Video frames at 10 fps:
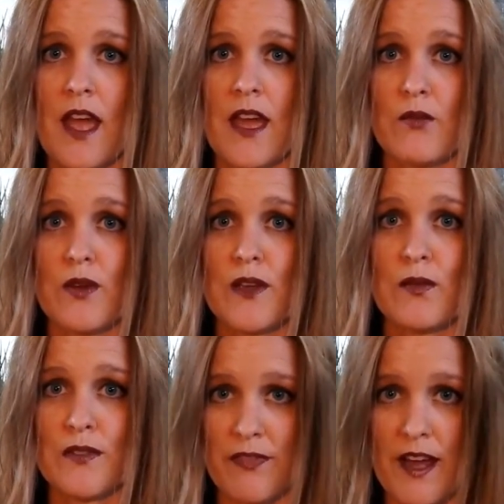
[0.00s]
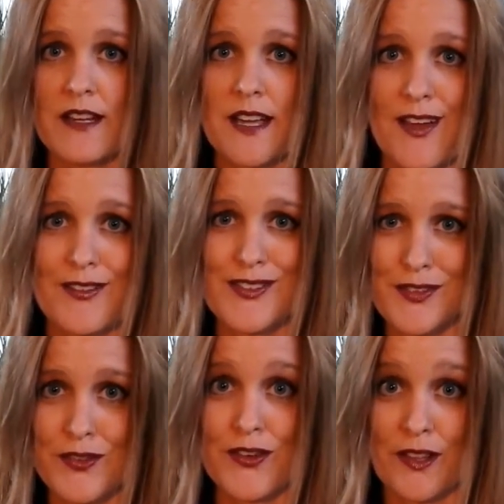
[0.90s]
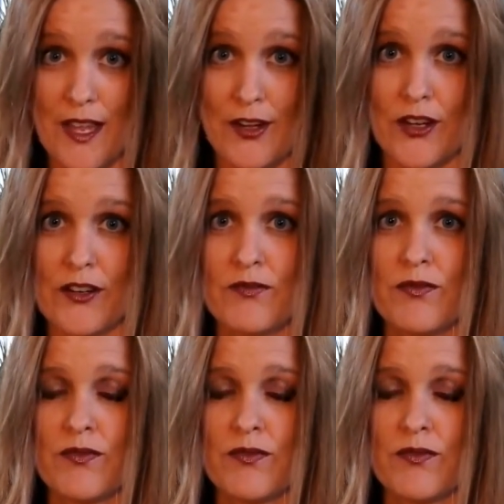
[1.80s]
And we would find out sooner or later